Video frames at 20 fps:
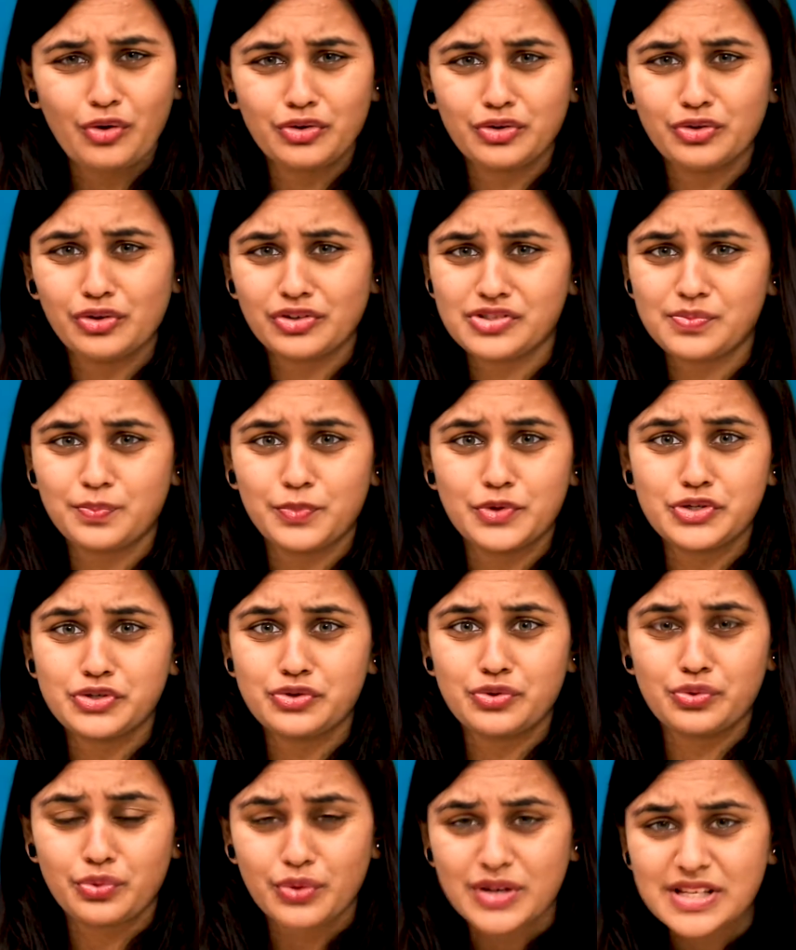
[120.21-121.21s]
You're supposed
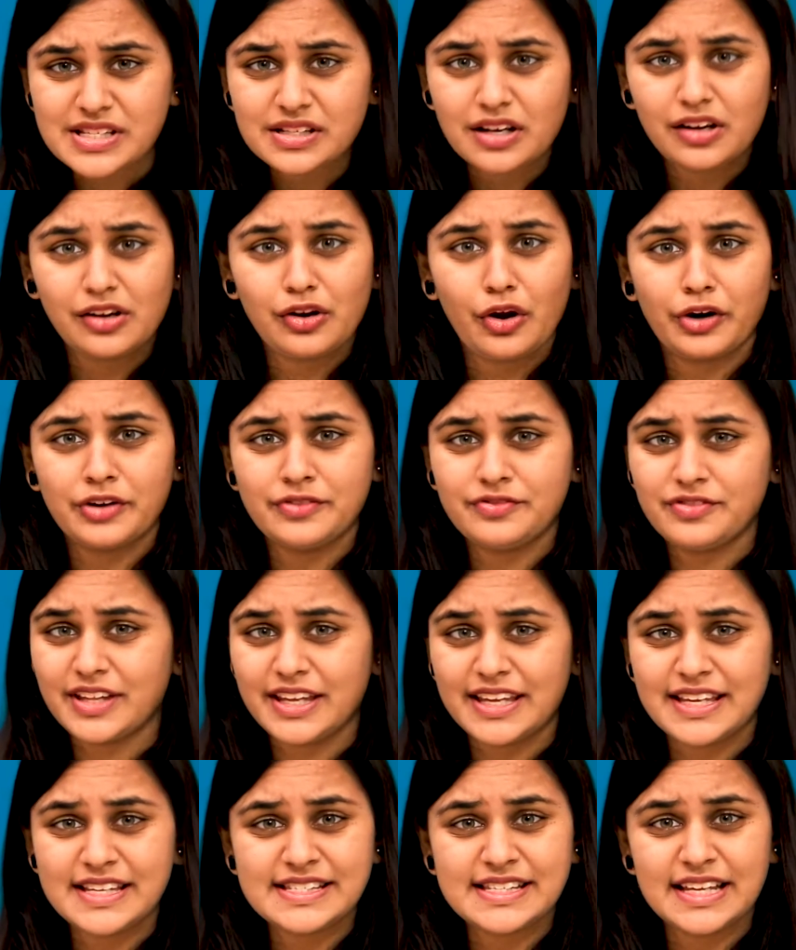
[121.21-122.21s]
to risk a lot of
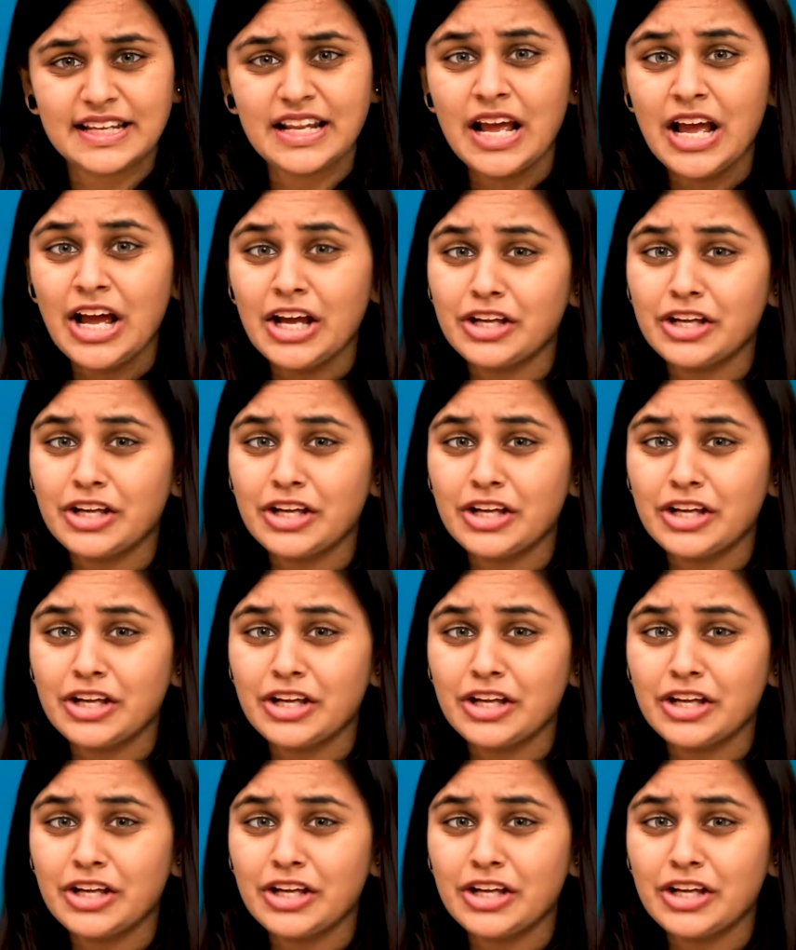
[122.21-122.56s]
things, and